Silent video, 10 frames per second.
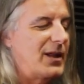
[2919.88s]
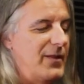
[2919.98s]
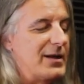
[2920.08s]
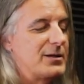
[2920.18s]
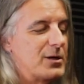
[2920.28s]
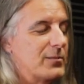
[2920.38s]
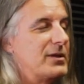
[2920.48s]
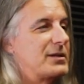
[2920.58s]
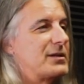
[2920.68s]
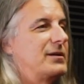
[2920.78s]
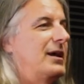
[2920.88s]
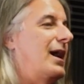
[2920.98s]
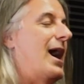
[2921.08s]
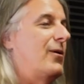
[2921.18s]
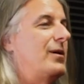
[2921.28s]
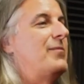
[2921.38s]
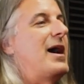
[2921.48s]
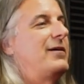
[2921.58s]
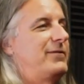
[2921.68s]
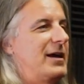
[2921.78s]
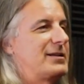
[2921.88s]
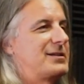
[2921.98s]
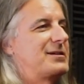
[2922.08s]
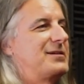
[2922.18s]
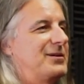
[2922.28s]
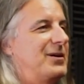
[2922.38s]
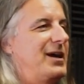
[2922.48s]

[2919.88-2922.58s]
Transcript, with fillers: That determines it, how it manifests, mm-hmm.